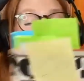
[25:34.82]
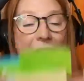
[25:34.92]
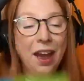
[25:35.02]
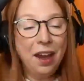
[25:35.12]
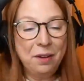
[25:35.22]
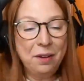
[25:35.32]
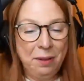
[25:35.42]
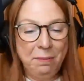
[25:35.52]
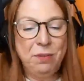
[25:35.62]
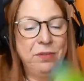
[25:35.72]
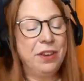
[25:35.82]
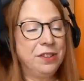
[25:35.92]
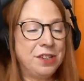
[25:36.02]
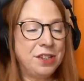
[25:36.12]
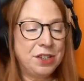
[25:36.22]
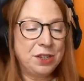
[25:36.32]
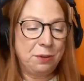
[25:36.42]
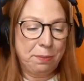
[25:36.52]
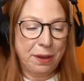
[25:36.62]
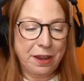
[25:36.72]
Oh, we're moving on to
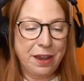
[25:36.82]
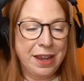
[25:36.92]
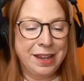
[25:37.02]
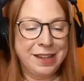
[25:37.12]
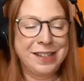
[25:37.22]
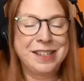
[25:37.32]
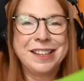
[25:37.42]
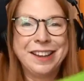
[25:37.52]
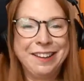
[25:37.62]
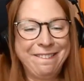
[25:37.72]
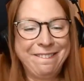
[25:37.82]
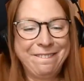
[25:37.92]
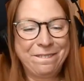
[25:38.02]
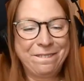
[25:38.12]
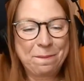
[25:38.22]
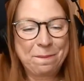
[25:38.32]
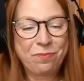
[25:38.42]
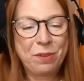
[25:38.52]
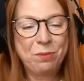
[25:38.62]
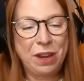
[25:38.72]
Super Guys,
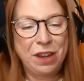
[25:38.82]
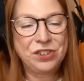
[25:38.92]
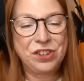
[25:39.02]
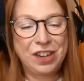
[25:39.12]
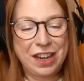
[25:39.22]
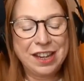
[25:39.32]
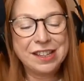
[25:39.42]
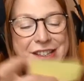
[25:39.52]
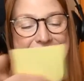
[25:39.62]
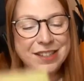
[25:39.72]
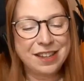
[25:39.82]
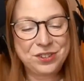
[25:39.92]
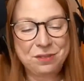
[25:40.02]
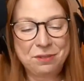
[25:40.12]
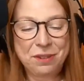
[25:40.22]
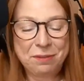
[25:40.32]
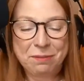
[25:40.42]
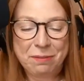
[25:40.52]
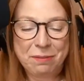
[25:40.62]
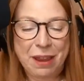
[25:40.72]
which is, as you
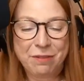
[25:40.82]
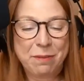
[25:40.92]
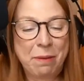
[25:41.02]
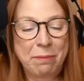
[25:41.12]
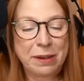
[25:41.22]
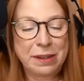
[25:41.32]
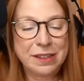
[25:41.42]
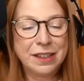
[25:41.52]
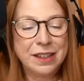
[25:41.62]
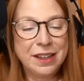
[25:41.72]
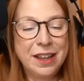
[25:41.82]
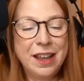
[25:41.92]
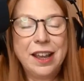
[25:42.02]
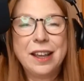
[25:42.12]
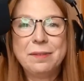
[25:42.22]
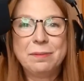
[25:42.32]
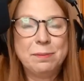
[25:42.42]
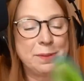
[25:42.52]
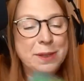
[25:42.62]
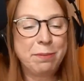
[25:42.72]
may have remembered,
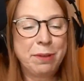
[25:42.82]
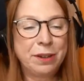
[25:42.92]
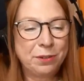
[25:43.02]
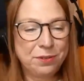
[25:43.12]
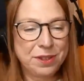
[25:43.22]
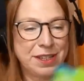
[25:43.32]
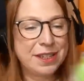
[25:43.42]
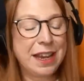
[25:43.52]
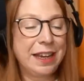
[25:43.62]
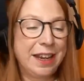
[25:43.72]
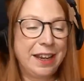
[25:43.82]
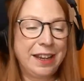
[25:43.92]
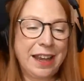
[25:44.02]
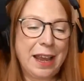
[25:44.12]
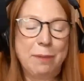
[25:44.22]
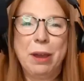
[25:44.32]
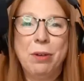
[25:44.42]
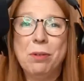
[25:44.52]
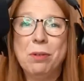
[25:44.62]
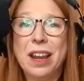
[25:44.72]
someone called Sally getting a bit
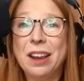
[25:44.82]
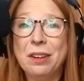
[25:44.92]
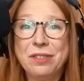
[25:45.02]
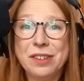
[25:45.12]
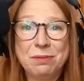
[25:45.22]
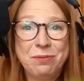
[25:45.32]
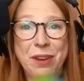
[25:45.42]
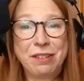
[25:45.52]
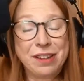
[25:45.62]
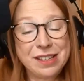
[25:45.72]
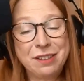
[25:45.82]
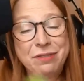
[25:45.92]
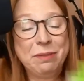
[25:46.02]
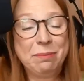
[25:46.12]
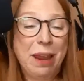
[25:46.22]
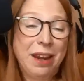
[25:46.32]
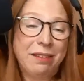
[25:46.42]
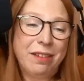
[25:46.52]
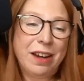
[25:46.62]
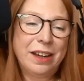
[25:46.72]
horny over various different
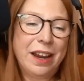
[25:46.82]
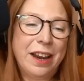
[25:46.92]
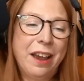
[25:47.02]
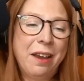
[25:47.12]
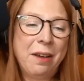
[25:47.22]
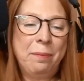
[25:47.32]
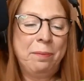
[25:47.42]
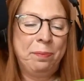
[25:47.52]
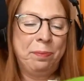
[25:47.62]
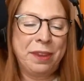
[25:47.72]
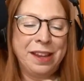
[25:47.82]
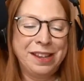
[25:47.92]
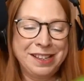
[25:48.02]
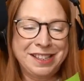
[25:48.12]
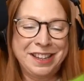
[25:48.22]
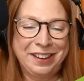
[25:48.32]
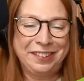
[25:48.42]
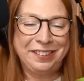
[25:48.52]
men, really. So